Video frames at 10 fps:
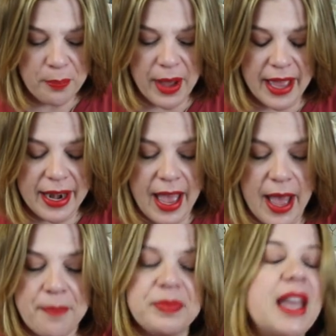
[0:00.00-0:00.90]
But
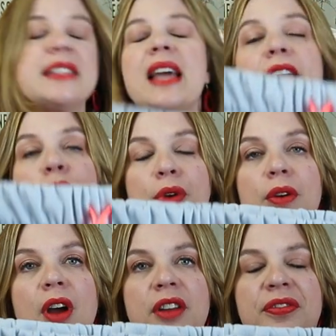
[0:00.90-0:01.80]
um, it's got a
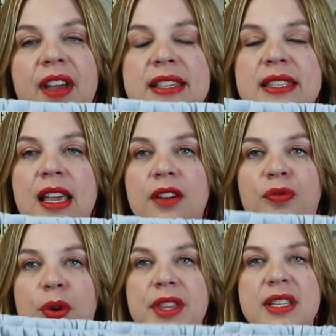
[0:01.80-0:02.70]
grown-on facing
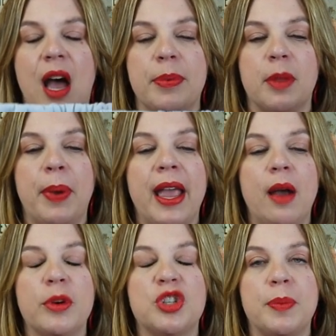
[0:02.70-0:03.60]
for the top of the
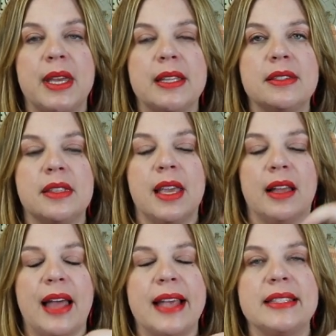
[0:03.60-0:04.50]
pant, which means the
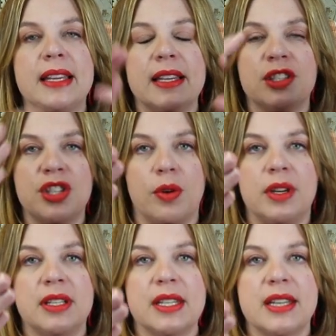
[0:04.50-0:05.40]
elastic gets sewn
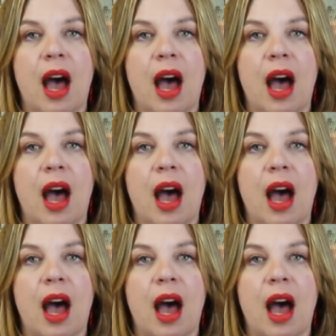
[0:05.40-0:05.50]
into the